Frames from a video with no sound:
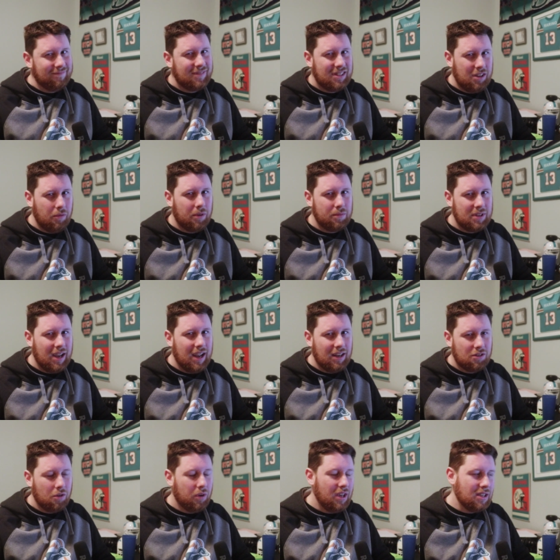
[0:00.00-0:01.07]
See what I'm
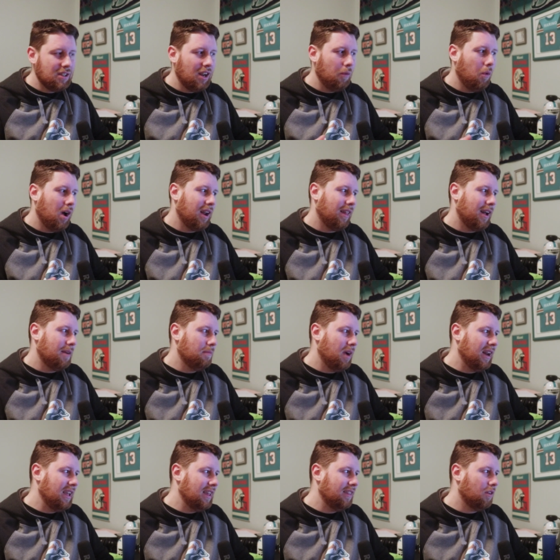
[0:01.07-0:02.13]
saying? So he's going to want a lot of
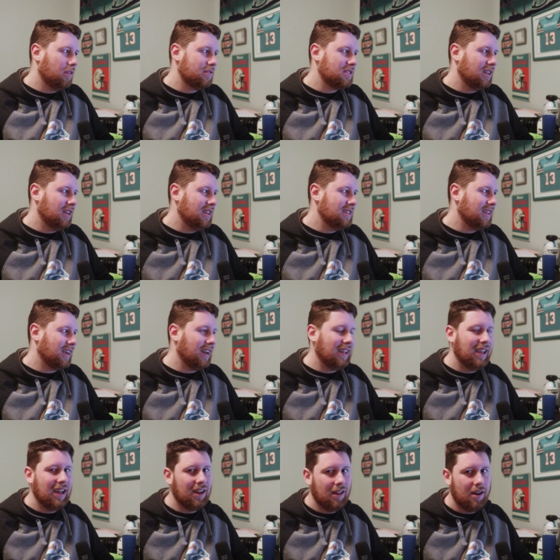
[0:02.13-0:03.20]
money, and then all of a sudden he's not going
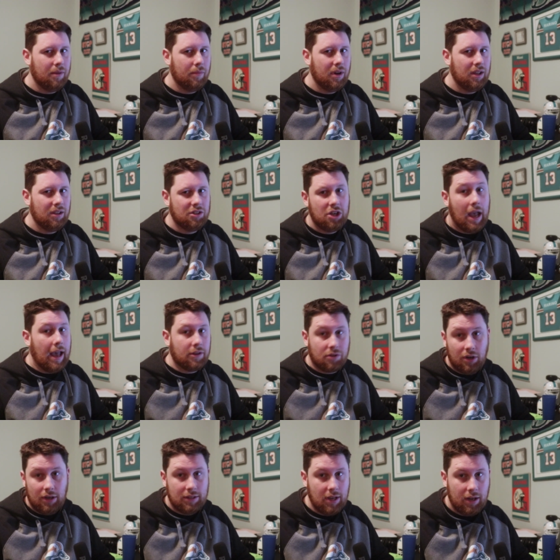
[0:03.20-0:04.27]
to get a lot of money. Jags
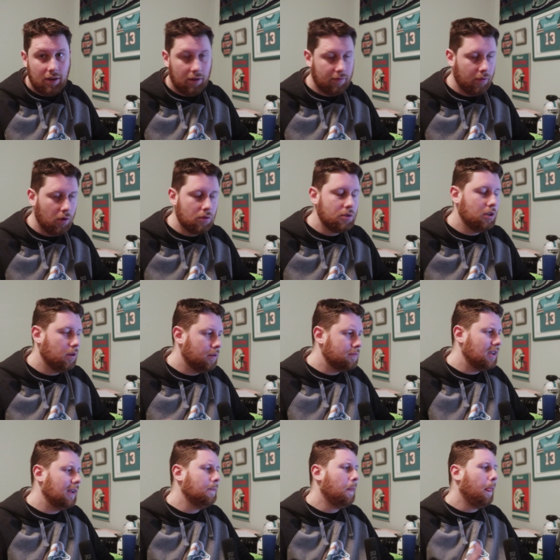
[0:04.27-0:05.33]
are going to take Nick Foles. You know what I'm
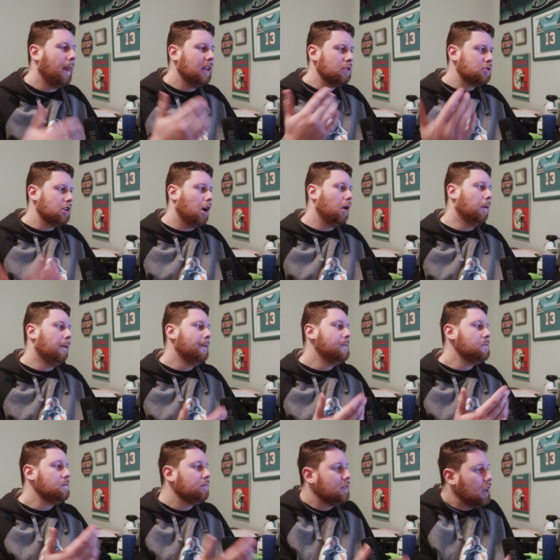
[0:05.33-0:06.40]
saying? So
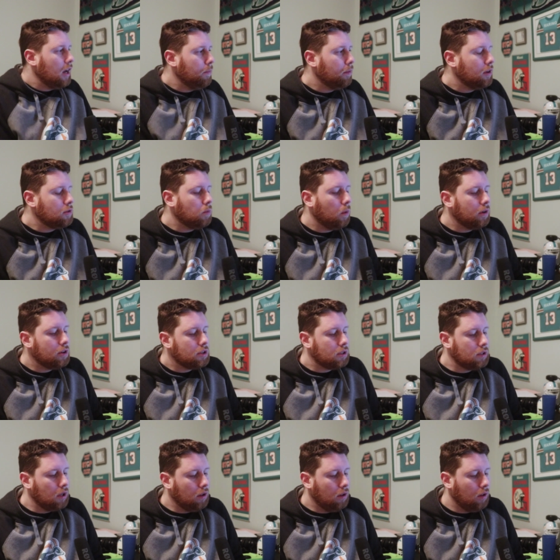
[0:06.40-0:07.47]
Teddy Bridgewater is
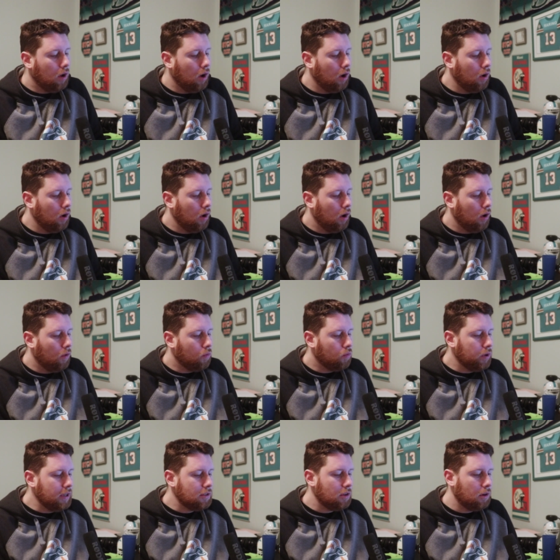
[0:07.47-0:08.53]
still a, a
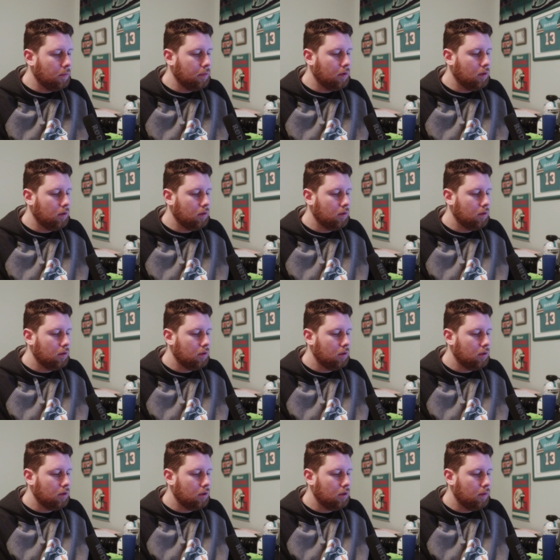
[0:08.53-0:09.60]
reasonable
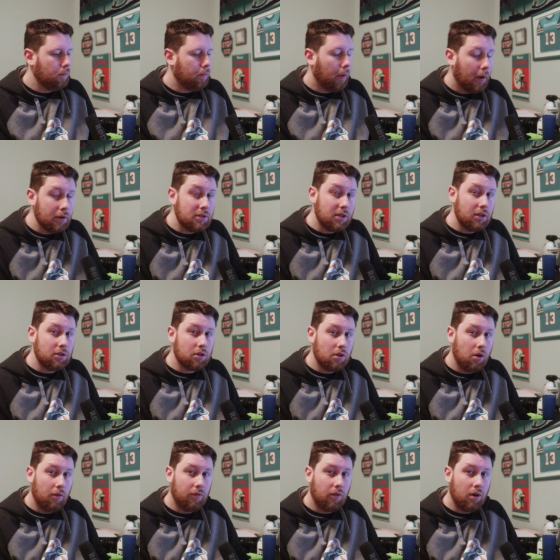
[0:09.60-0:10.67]
person to
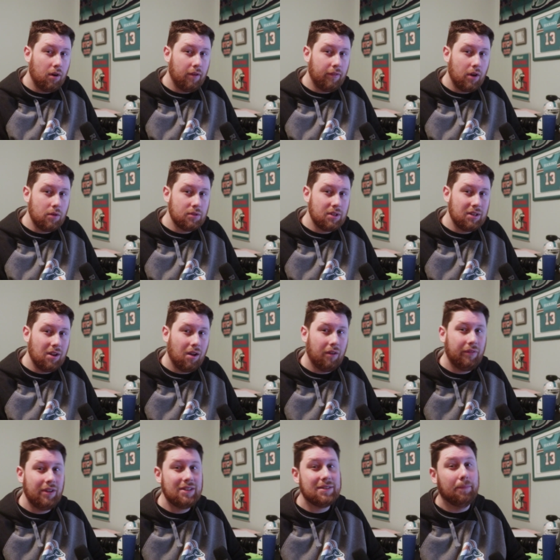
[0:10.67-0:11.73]
go for if I was the
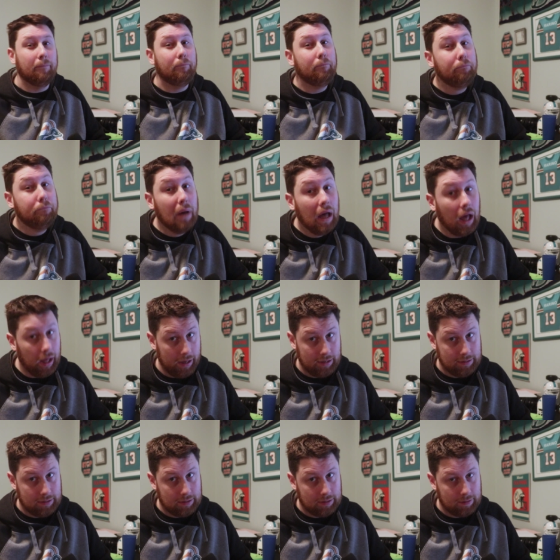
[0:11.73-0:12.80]
Dolphins,
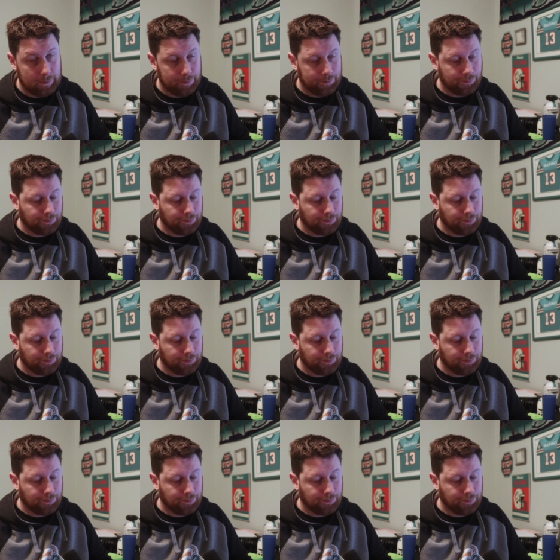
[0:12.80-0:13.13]
but